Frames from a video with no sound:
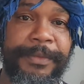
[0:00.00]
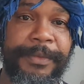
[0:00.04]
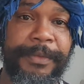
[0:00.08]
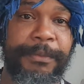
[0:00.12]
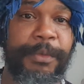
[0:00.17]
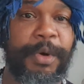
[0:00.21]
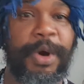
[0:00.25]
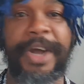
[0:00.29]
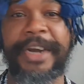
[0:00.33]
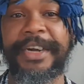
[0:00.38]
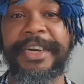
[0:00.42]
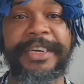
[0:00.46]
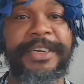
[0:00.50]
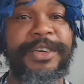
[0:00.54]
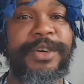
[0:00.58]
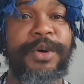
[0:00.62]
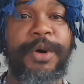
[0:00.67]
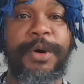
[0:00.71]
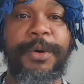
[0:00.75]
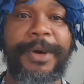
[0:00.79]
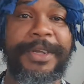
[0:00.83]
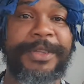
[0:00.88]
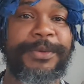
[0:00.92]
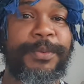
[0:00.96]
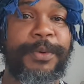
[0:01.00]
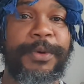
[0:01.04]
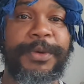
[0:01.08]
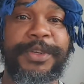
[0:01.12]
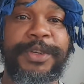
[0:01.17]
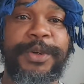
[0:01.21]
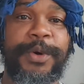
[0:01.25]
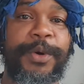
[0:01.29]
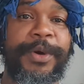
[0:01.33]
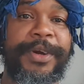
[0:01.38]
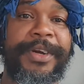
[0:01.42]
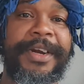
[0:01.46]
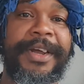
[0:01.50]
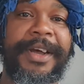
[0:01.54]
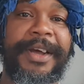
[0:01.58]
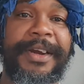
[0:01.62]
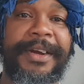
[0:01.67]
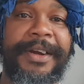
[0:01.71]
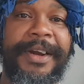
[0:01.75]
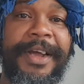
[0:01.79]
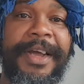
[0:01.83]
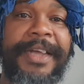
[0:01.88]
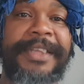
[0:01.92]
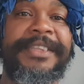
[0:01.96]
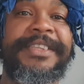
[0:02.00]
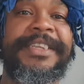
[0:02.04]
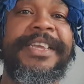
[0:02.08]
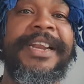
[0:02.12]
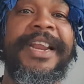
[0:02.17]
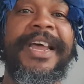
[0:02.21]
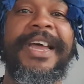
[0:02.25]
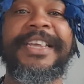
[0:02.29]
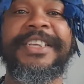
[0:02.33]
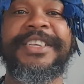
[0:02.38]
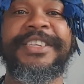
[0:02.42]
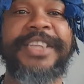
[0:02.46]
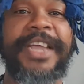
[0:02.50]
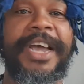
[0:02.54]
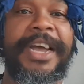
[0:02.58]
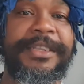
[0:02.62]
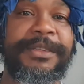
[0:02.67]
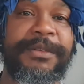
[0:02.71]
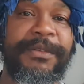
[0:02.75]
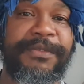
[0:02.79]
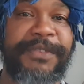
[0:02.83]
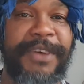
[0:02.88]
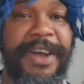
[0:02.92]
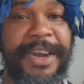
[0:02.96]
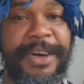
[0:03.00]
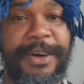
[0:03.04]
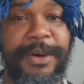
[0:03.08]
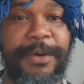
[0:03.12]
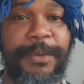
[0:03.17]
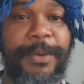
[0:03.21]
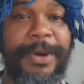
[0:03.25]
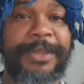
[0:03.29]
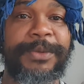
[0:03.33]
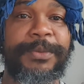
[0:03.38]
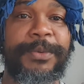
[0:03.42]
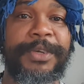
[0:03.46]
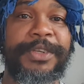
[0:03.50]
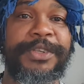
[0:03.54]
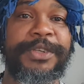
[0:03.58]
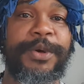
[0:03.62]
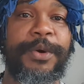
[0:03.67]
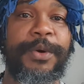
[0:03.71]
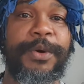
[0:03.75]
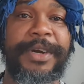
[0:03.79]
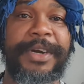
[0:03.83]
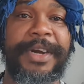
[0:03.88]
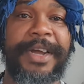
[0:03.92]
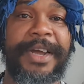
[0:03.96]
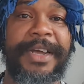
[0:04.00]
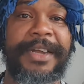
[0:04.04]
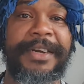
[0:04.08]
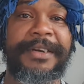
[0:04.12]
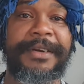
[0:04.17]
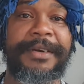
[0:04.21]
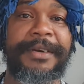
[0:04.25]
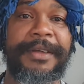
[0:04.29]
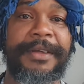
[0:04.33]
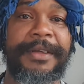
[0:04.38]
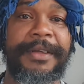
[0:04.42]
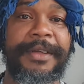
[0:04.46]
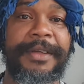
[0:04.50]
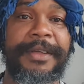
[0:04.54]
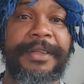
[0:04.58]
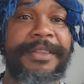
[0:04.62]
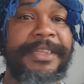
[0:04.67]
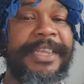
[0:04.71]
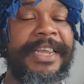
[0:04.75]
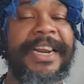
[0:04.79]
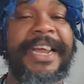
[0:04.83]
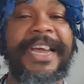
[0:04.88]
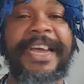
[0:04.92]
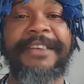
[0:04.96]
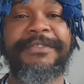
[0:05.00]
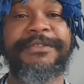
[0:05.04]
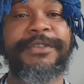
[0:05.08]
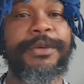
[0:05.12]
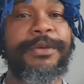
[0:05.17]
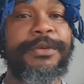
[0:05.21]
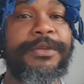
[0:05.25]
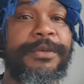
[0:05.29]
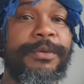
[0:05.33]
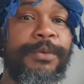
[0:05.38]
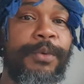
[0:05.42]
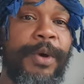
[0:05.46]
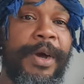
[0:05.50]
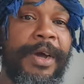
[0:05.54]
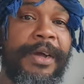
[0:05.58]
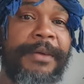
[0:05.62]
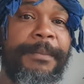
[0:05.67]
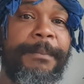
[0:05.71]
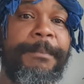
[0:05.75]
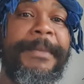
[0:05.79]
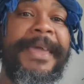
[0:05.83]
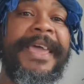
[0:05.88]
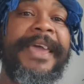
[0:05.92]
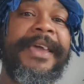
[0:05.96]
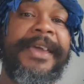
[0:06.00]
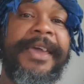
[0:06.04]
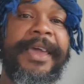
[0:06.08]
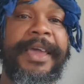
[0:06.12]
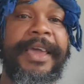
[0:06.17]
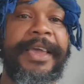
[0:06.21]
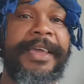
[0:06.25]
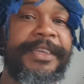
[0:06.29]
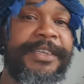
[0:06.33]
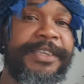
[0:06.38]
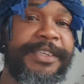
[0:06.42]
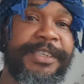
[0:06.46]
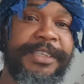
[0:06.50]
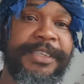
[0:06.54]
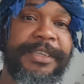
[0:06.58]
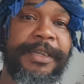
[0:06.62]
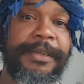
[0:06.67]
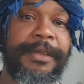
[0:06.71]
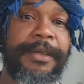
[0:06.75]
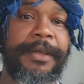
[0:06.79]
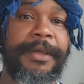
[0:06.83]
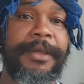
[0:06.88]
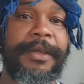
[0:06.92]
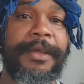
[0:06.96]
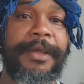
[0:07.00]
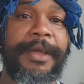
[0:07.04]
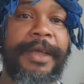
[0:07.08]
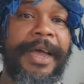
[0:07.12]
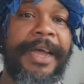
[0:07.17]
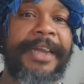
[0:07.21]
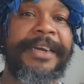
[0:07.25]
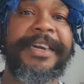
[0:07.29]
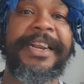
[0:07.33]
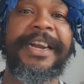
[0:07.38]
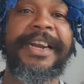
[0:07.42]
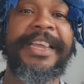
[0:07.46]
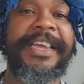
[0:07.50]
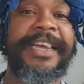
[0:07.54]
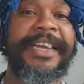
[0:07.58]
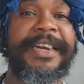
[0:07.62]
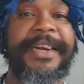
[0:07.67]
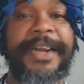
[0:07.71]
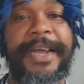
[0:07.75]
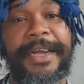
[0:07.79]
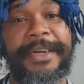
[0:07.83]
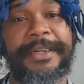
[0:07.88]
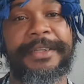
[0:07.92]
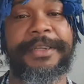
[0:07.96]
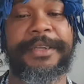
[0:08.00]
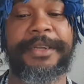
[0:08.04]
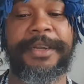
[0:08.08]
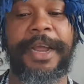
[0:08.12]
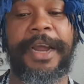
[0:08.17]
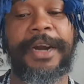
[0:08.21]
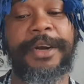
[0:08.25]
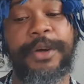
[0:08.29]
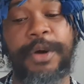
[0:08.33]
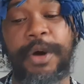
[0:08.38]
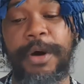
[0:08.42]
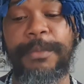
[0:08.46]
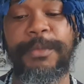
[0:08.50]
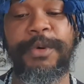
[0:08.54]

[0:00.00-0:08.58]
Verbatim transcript: But I didn't know what was going on until I started to find out what was going on. Then I have to, uh, make haste and delay not and come